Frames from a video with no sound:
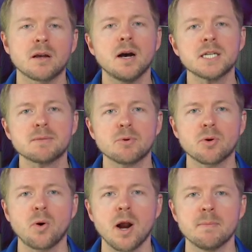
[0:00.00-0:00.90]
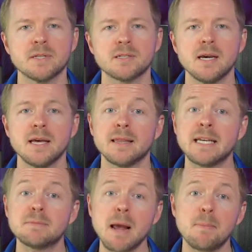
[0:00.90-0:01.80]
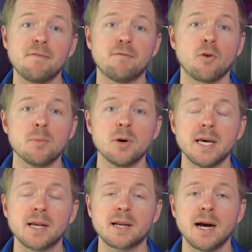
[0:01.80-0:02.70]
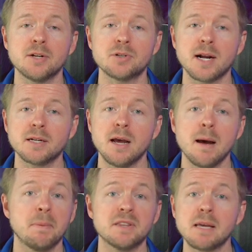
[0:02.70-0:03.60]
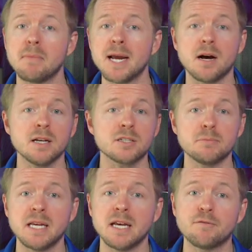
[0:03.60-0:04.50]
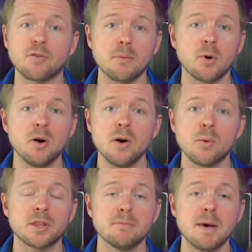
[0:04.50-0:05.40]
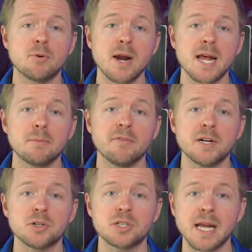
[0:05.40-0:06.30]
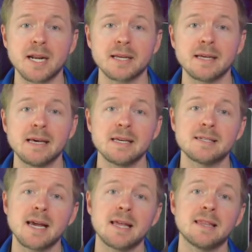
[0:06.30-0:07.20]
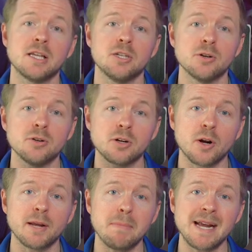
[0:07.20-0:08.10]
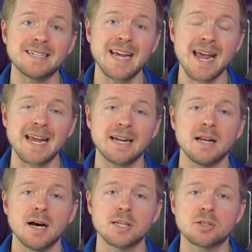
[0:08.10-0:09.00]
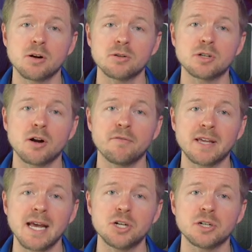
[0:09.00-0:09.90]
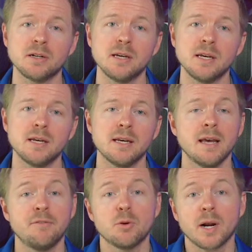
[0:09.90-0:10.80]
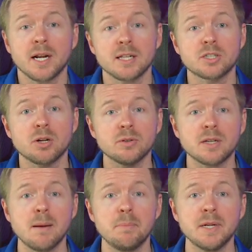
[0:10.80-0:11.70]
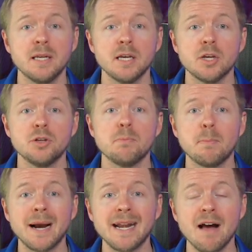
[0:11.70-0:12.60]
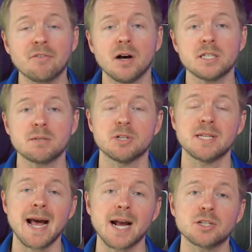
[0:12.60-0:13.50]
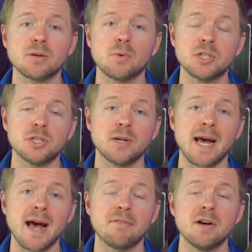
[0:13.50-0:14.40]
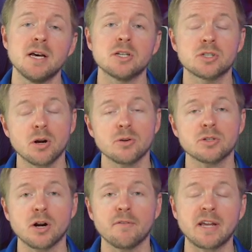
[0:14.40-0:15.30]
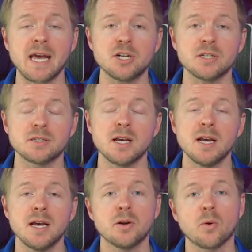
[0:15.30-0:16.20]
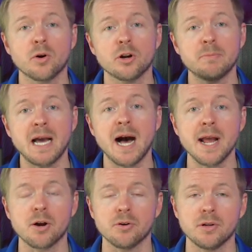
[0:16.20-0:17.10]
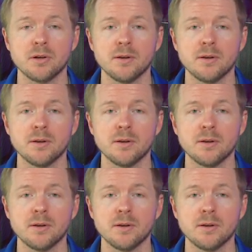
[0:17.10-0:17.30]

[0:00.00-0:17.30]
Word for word: Customer requirements. These might be formal in a contract, but they might also be informal with a memorandum of understanding saying that you're going to maintain a certain certification if you work at a consultant company, you might have customers that actually want you to have certain certifications in order to be hired.